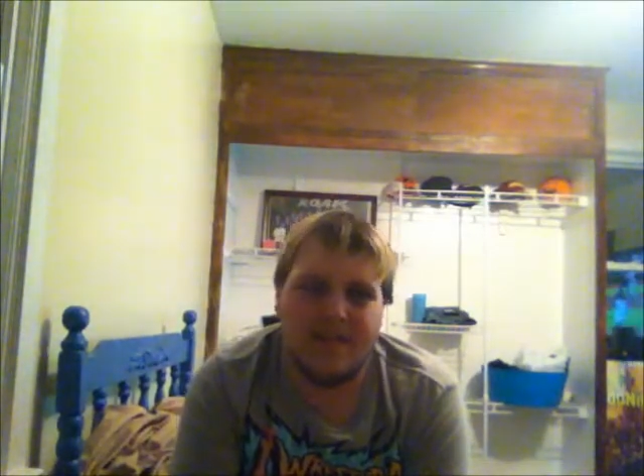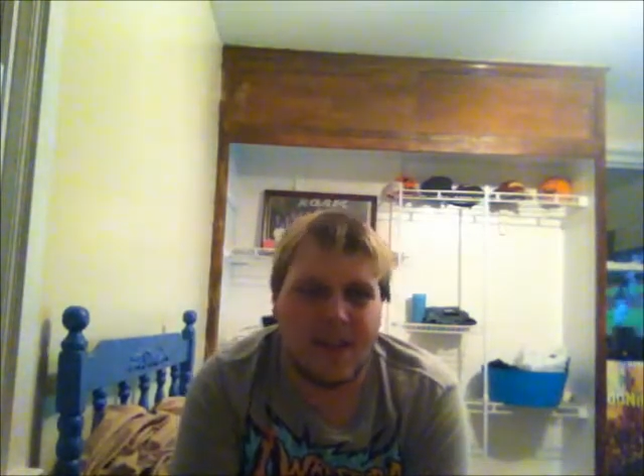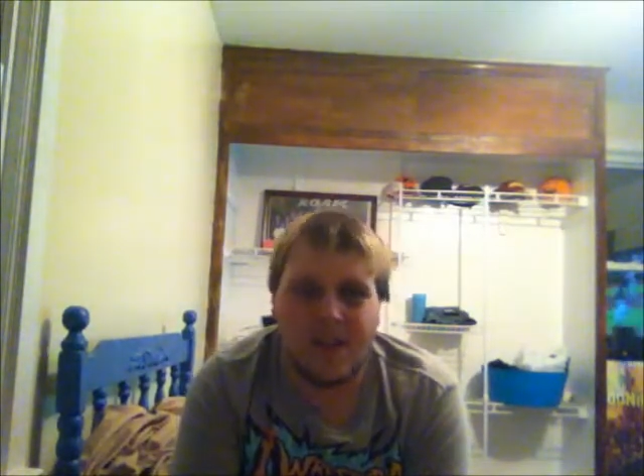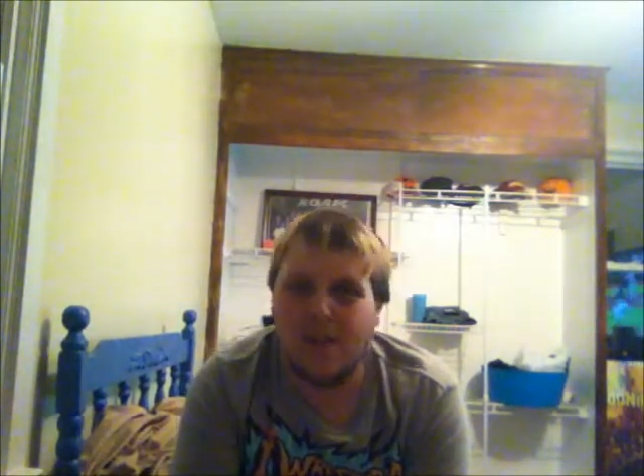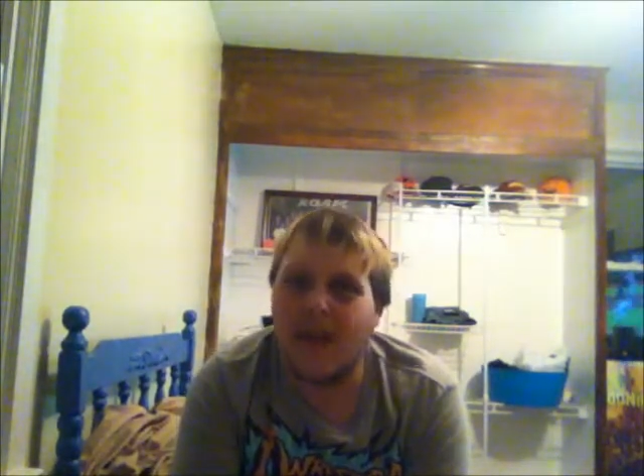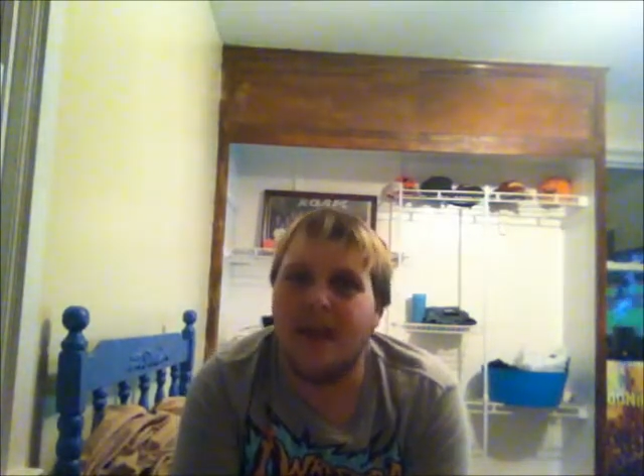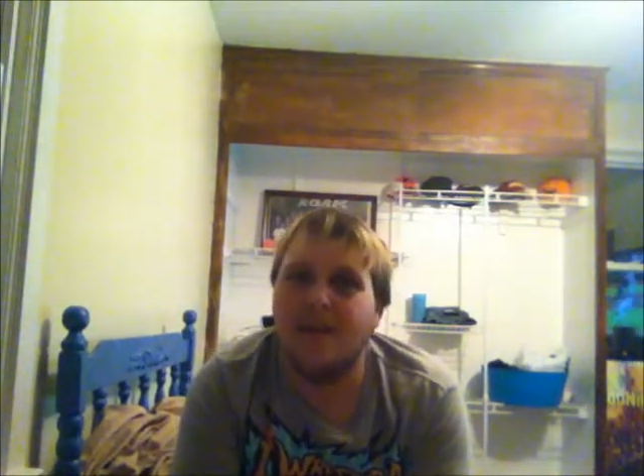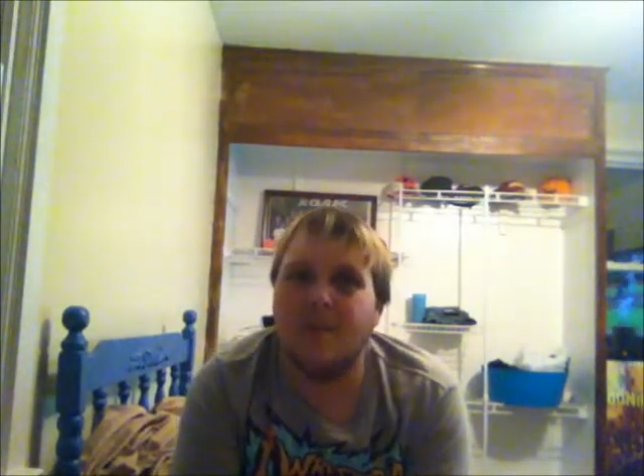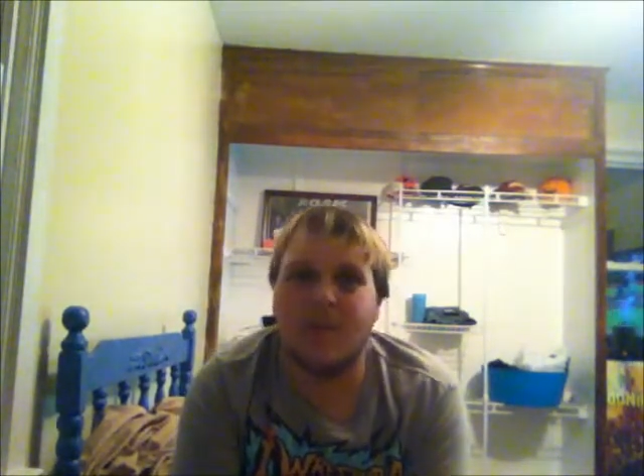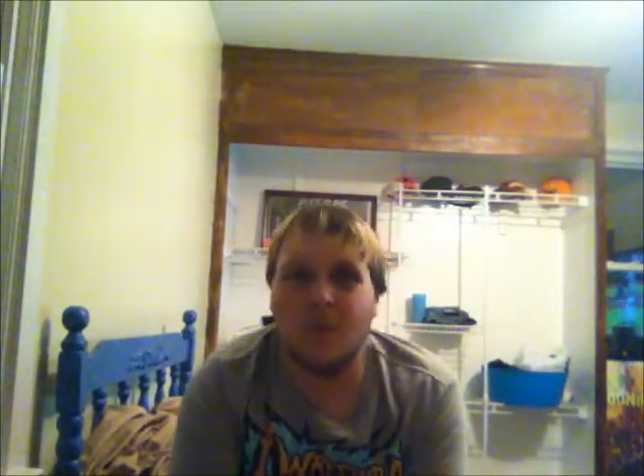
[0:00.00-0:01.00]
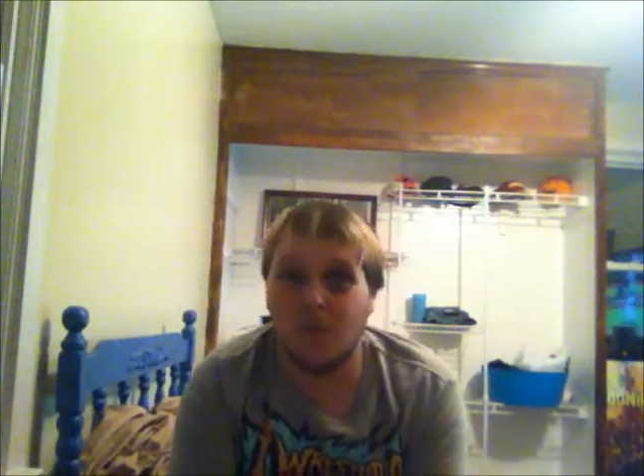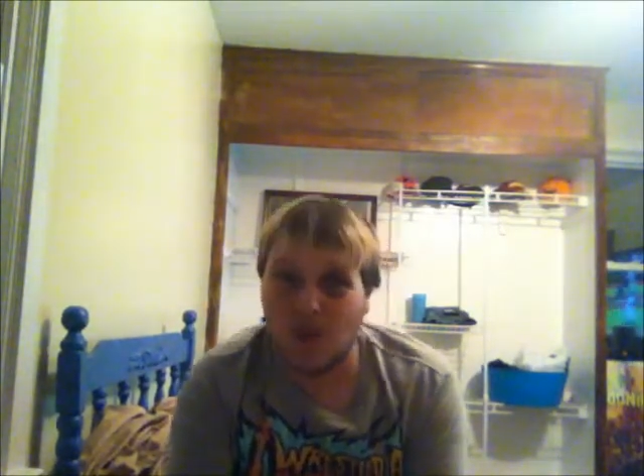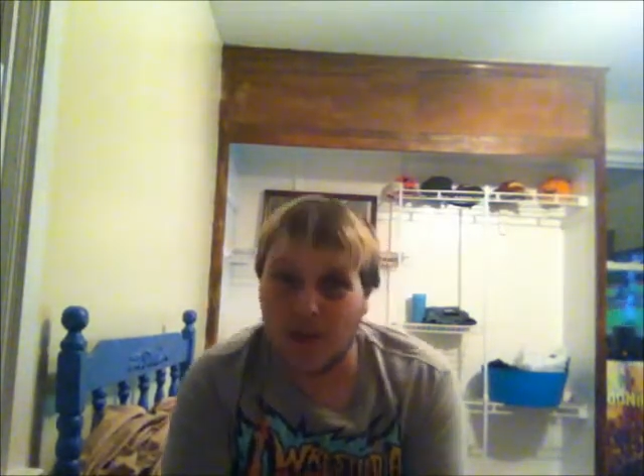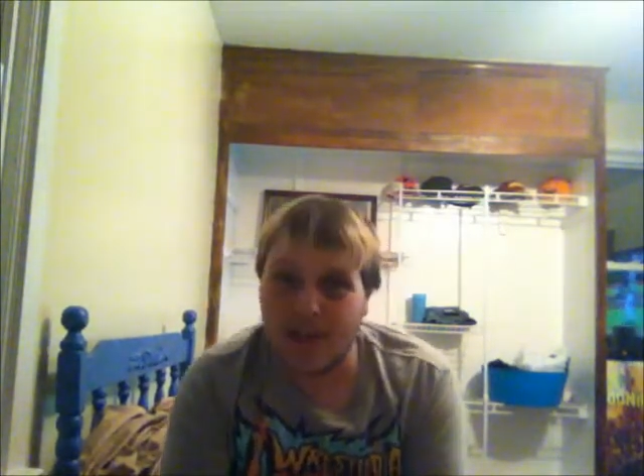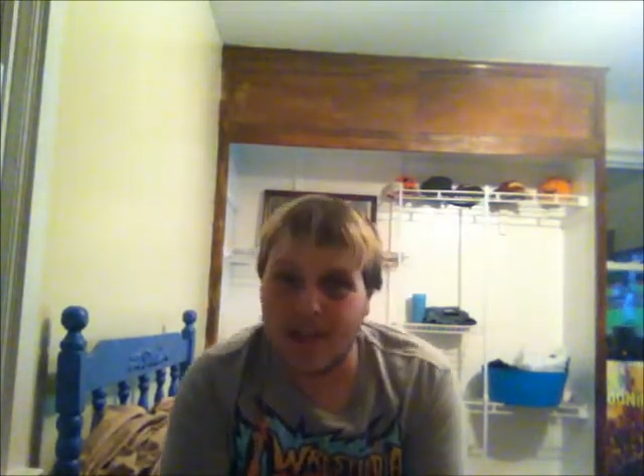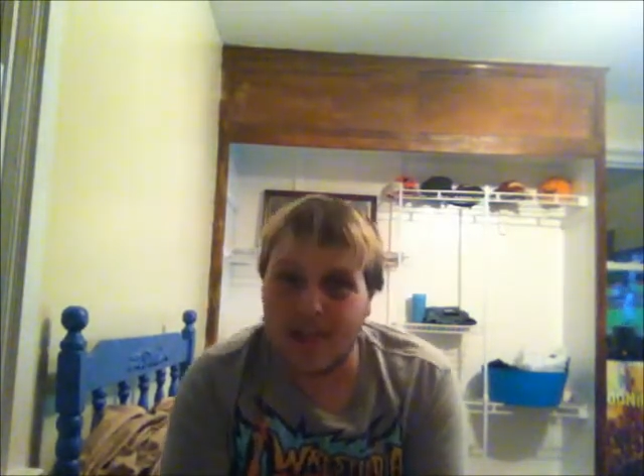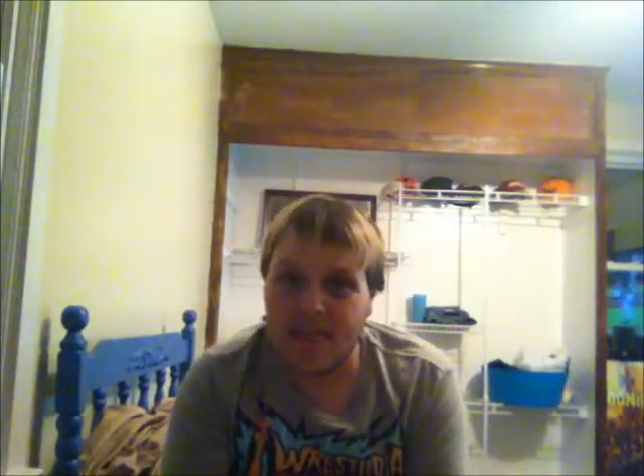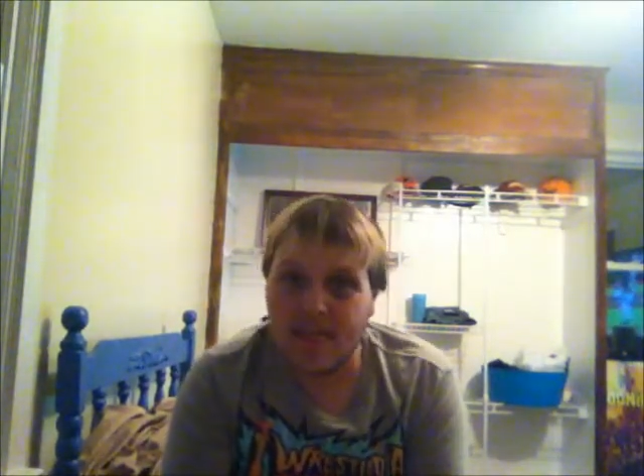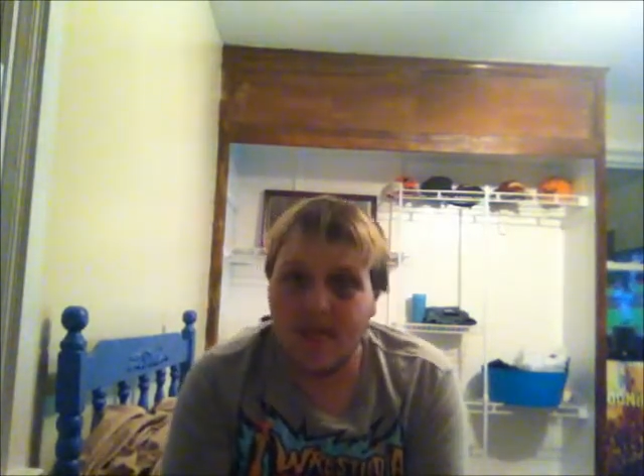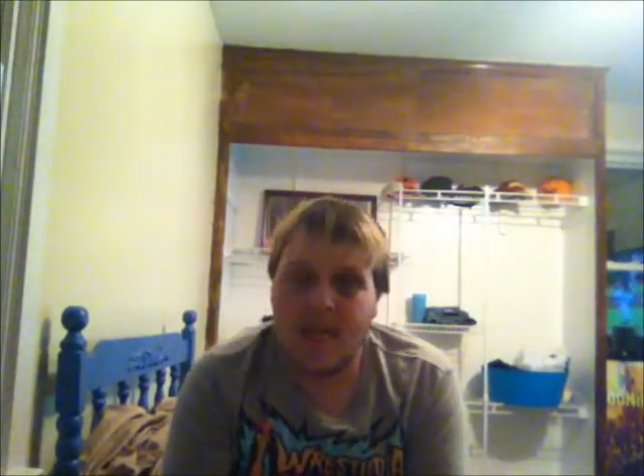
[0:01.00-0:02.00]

I don't know how to what the word is